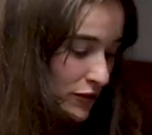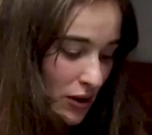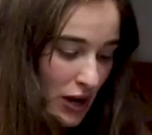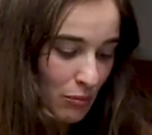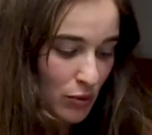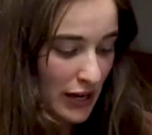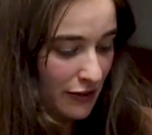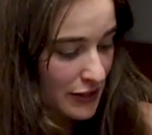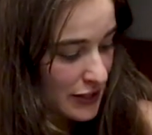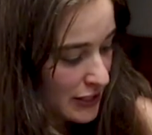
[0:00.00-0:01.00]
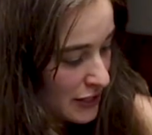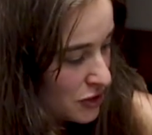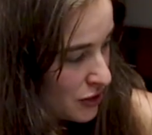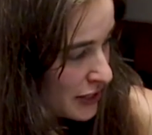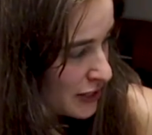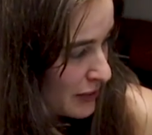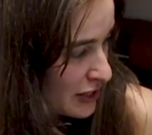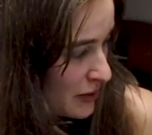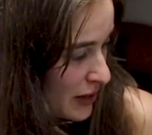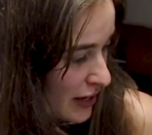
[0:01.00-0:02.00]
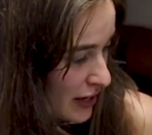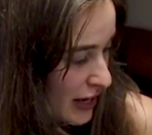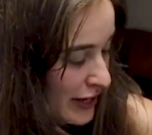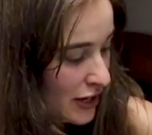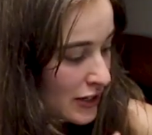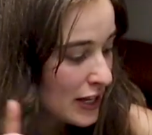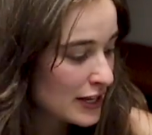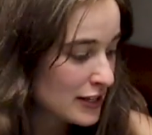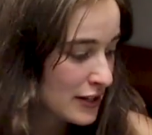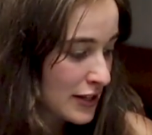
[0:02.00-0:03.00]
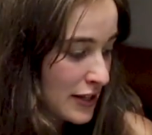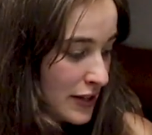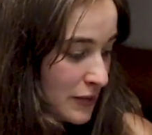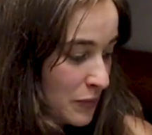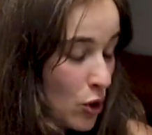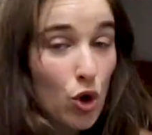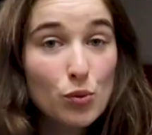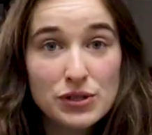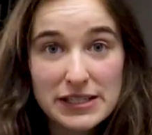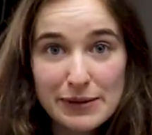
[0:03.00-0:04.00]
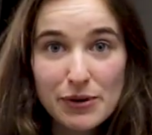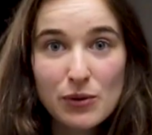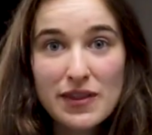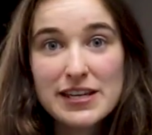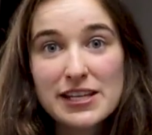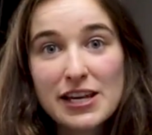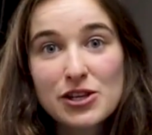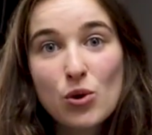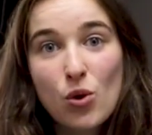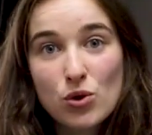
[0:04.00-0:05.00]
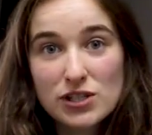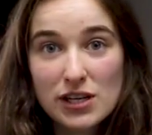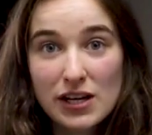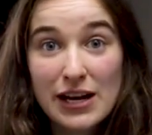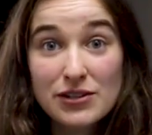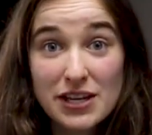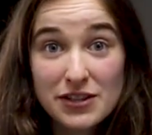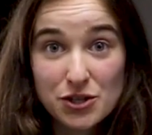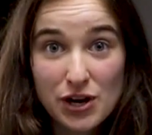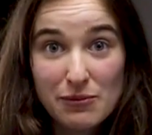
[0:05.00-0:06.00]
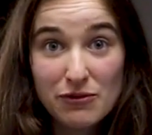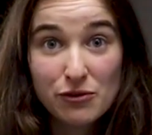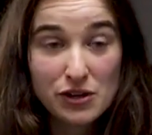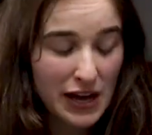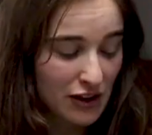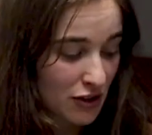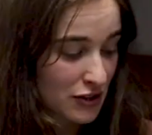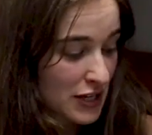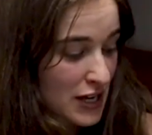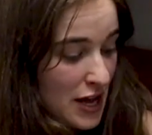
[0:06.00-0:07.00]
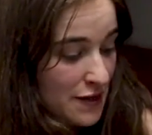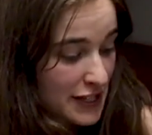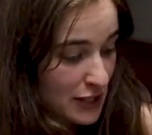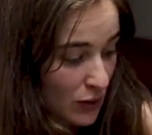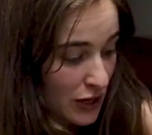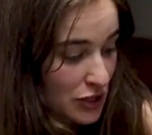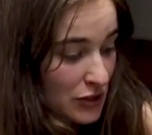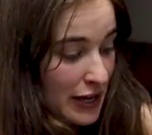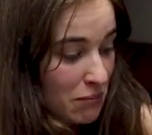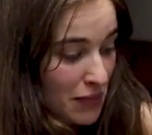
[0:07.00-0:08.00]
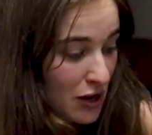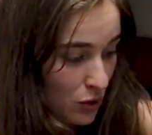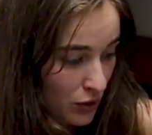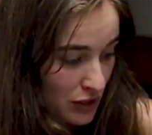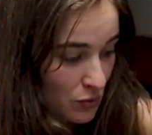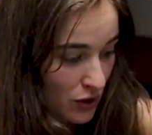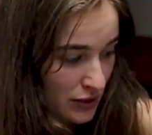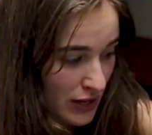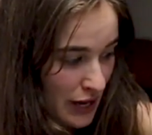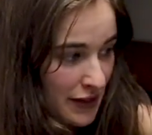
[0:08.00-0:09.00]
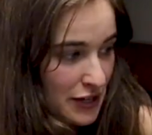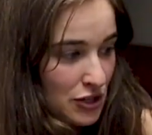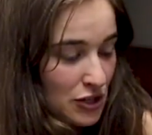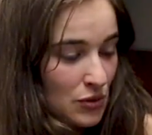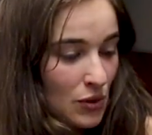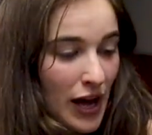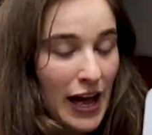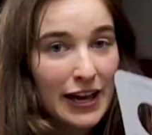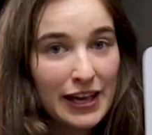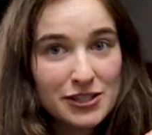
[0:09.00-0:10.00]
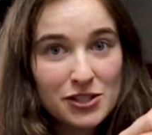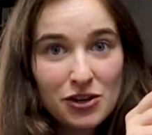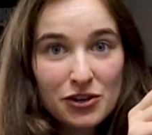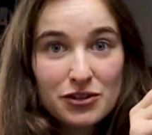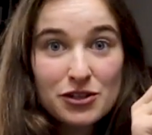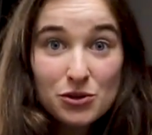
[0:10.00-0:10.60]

got our breakfast and drinks menu here, and unlike the Cornwall sleeper where they take your order outside the train before you get on, this one you like mark what you want and then you hang it on the